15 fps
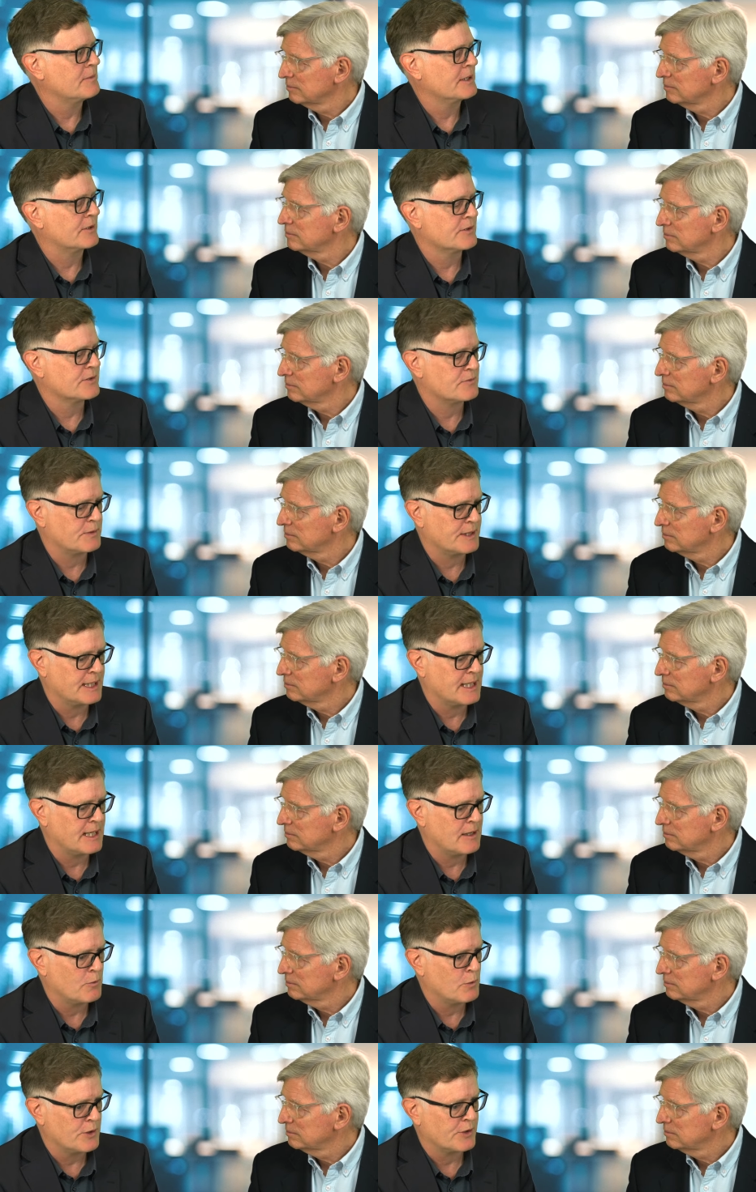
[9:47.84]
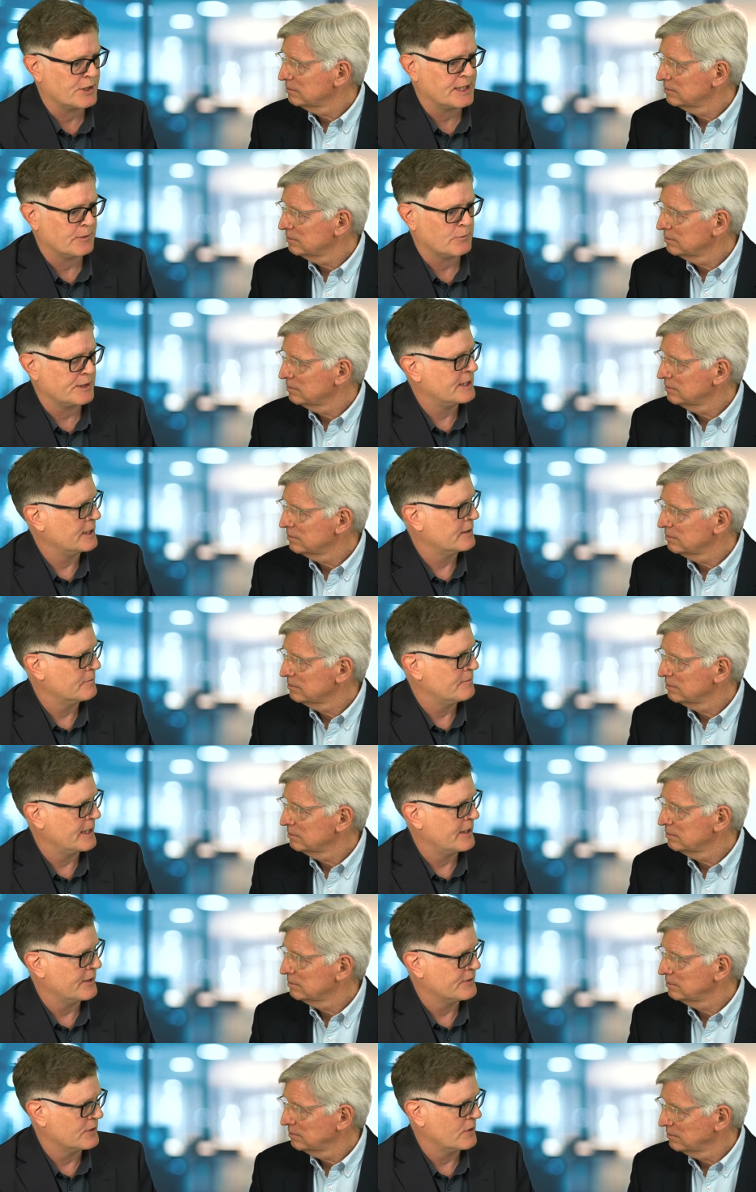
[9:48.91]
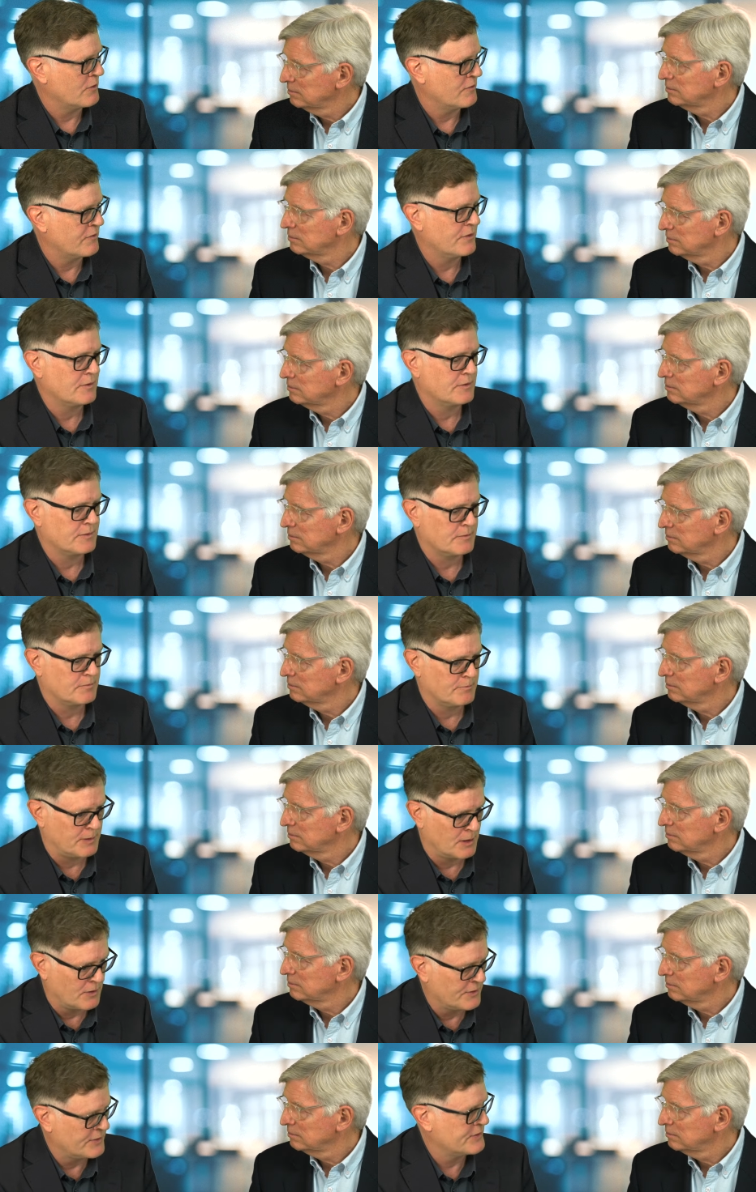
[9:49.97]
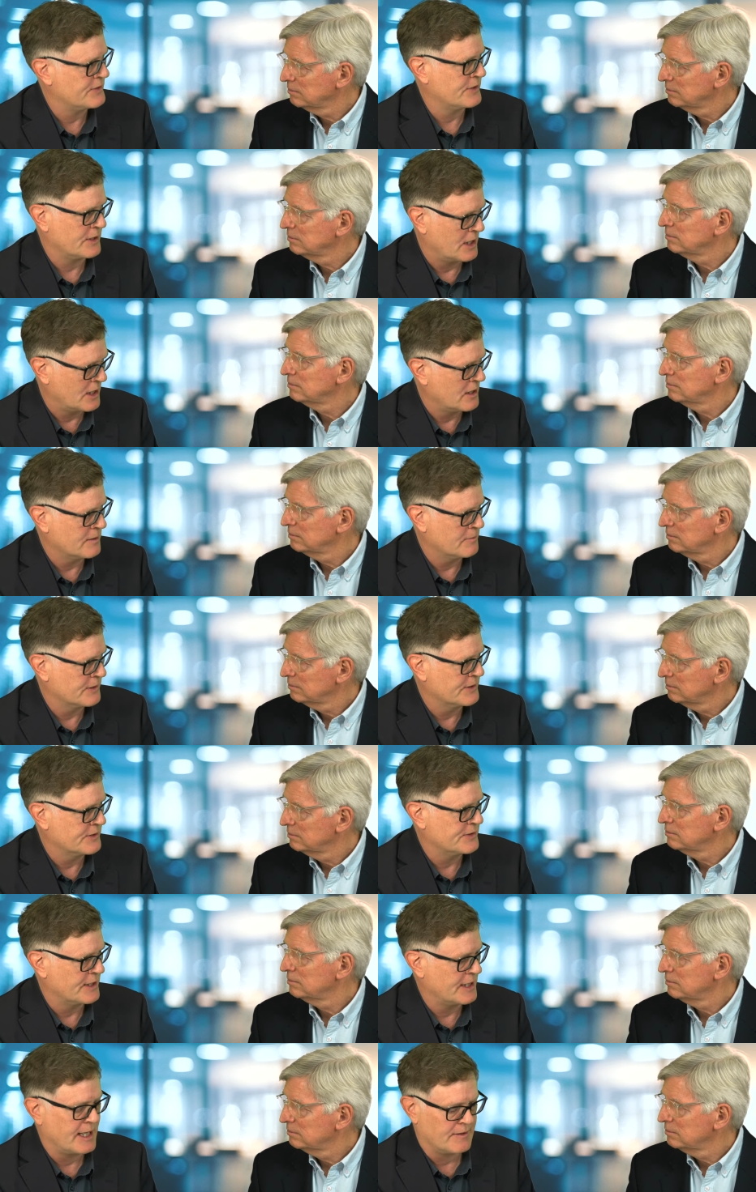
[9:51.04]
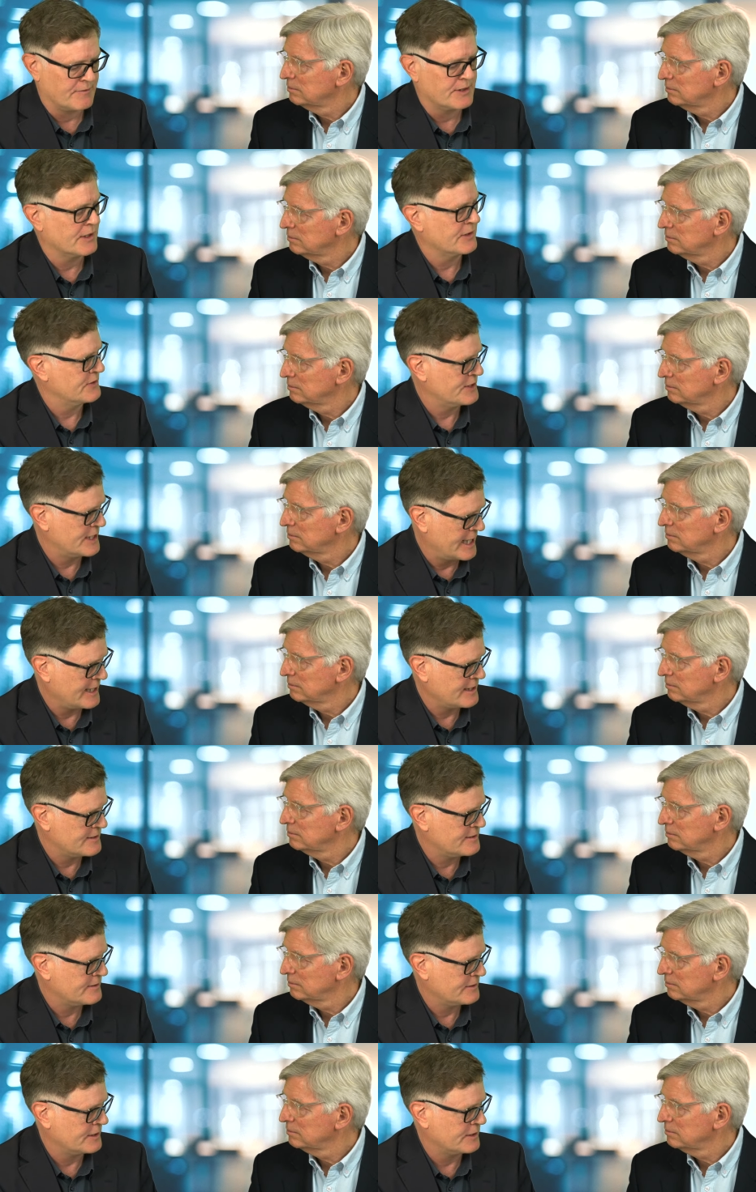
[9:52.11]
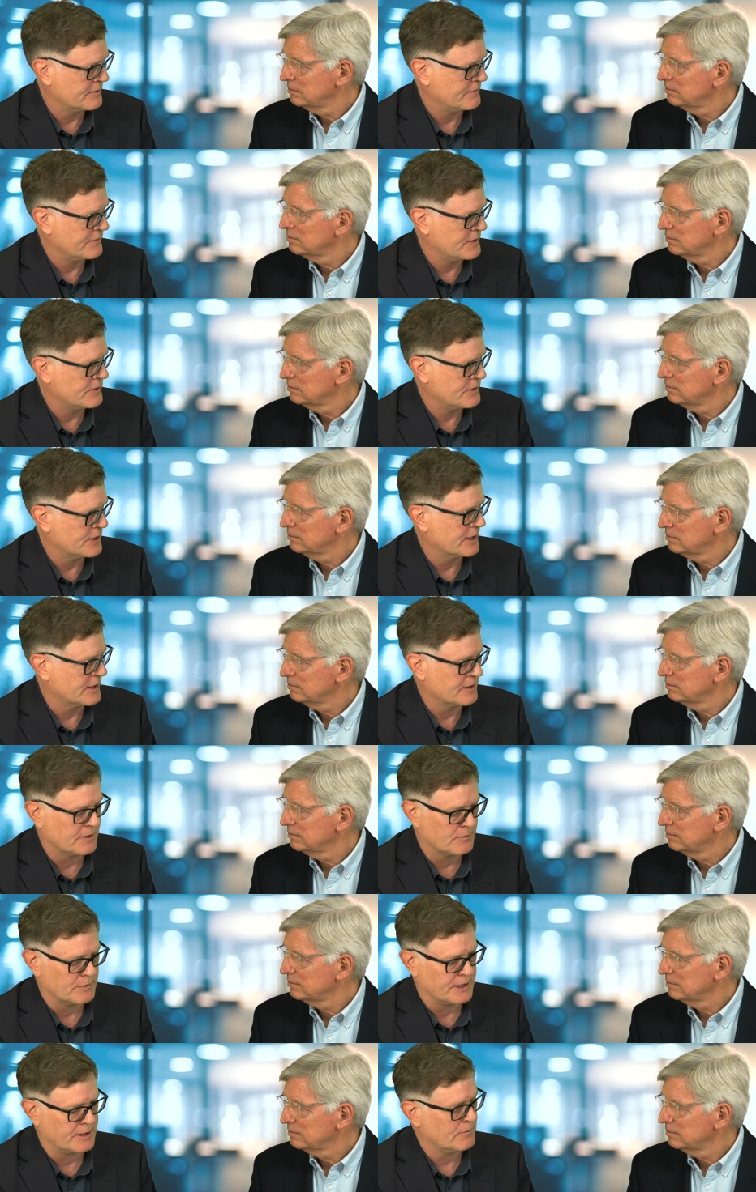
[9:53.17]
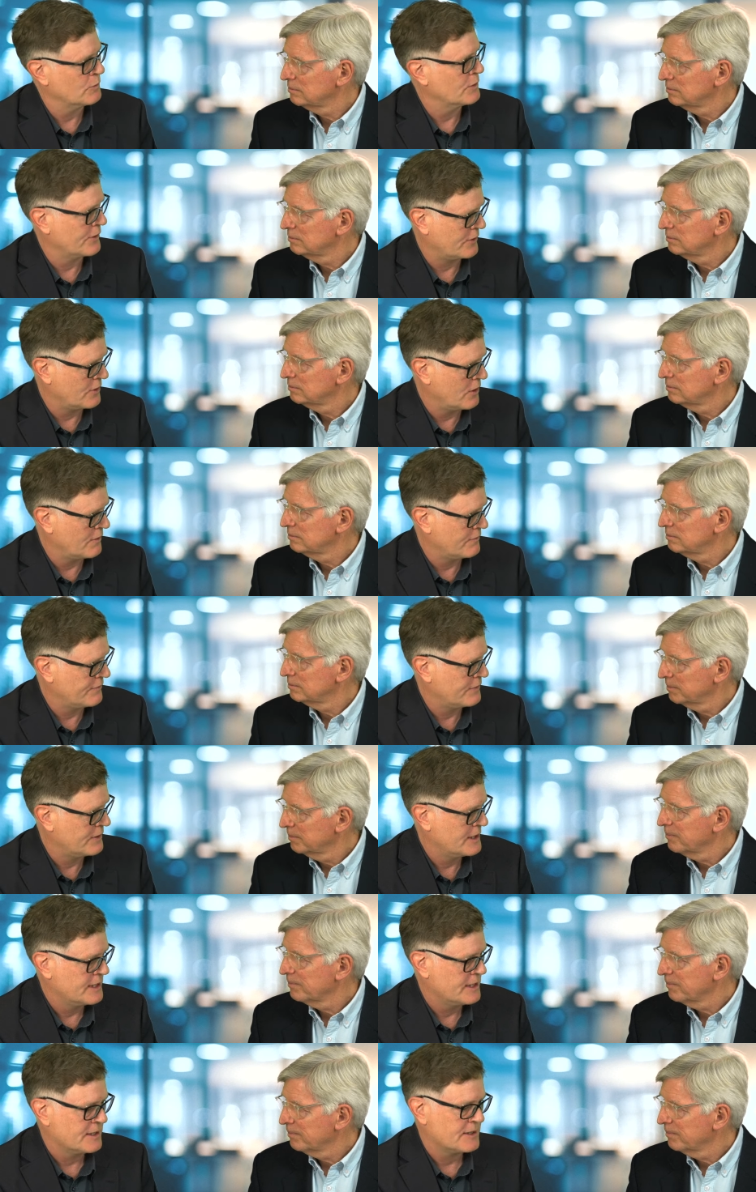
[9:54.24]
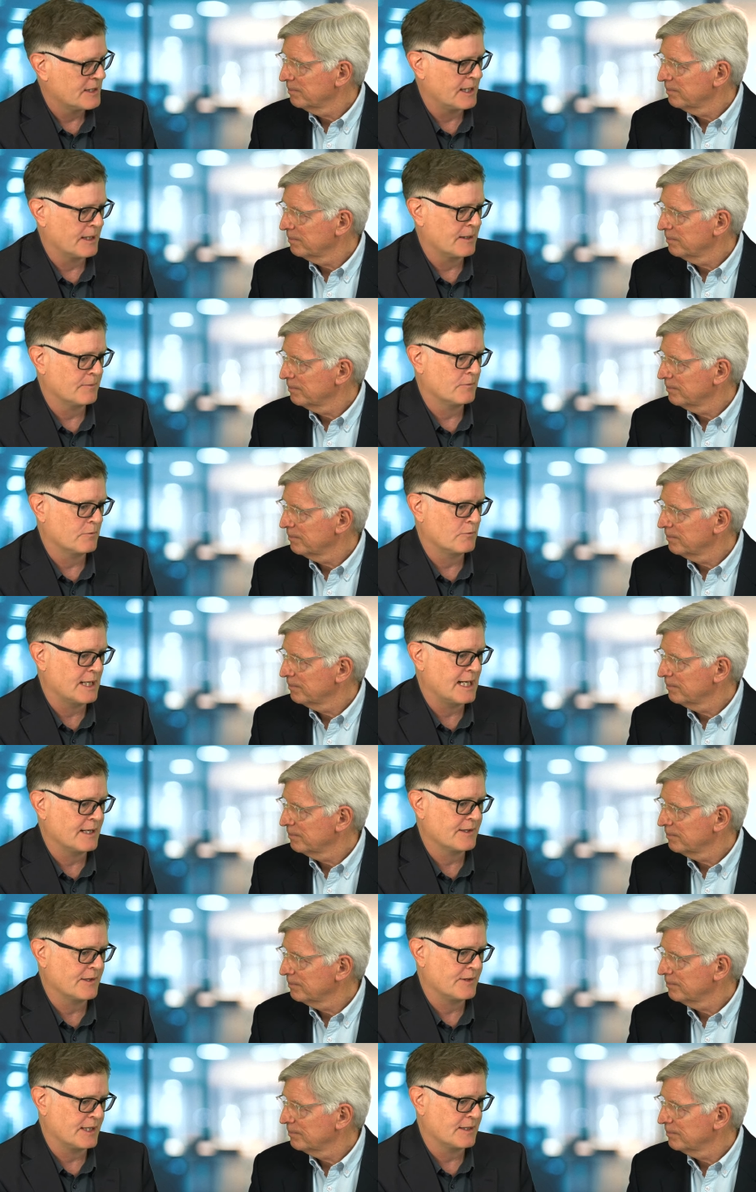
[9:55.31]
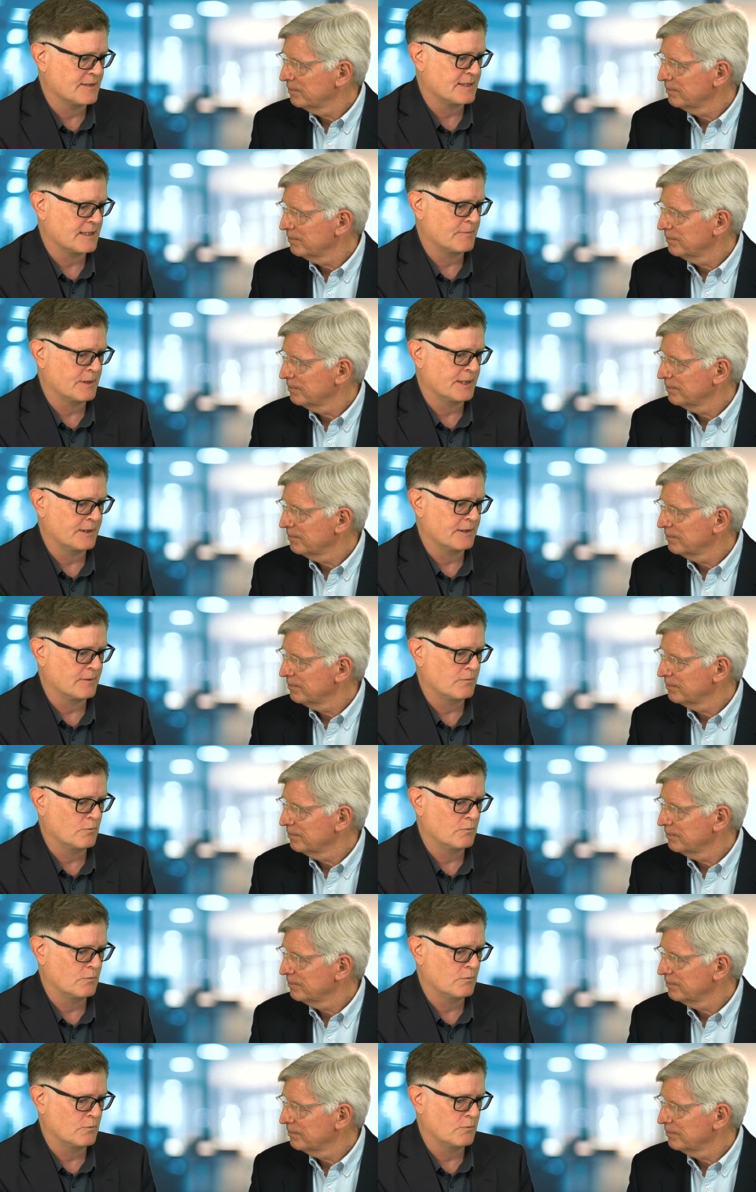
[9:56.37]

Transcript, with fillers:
Speaker 1: because we are working within the bounds of bonds and hybrids that have those dates in the future that we can work off, um, rather than someone that